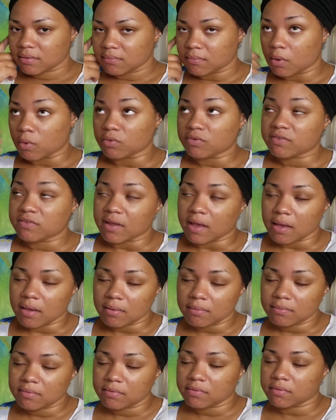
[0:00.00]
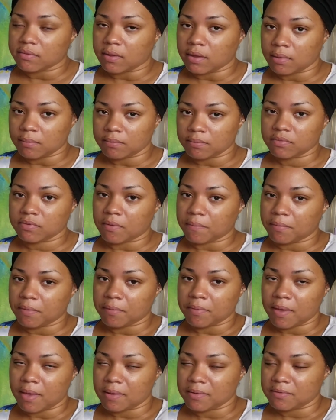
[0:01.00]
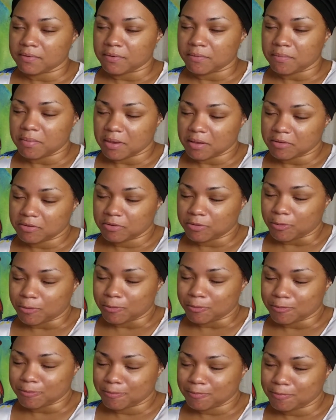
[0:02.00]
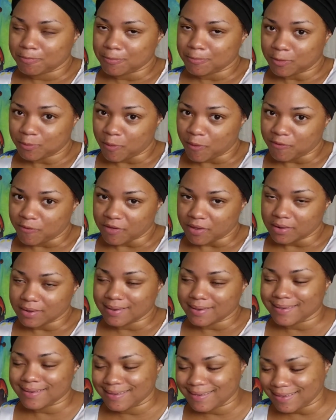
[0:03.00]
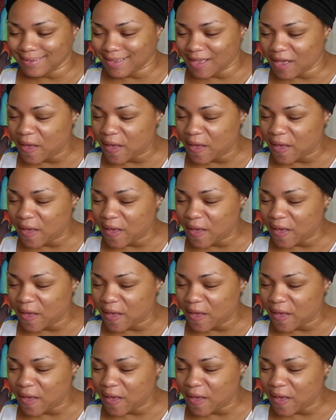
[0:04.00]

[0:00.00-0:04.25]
most times uh, some people heads are big so it's perfect